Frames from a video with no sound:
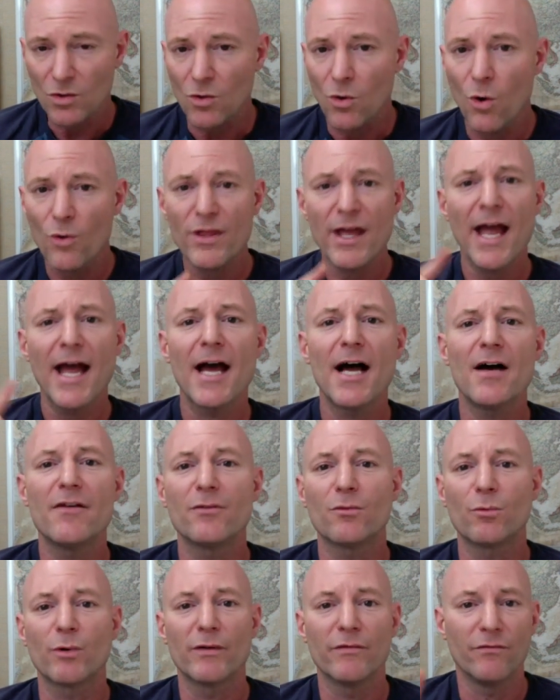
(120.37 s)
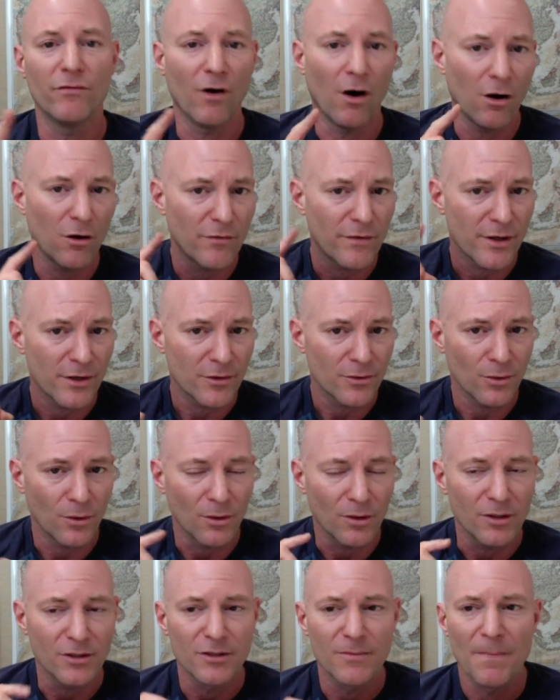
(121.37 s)
or they have revolving
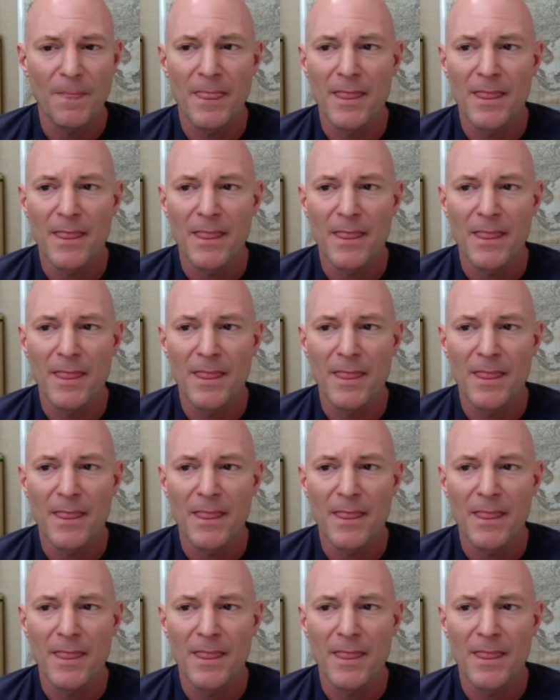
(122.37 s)
doors.